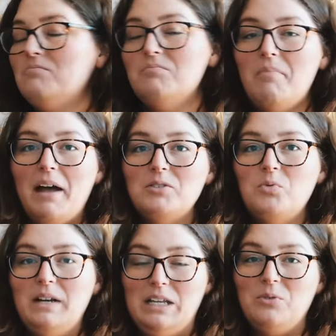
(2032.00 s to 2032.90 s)
about
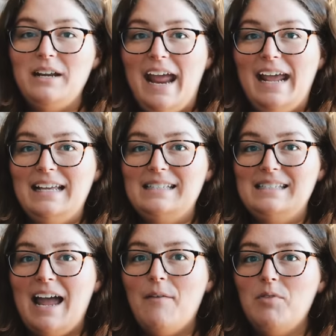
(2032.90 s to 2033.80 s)
23 days
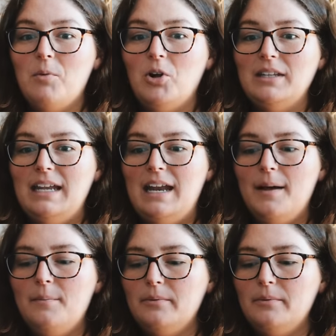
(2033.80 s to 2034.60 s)
to have them all knit up.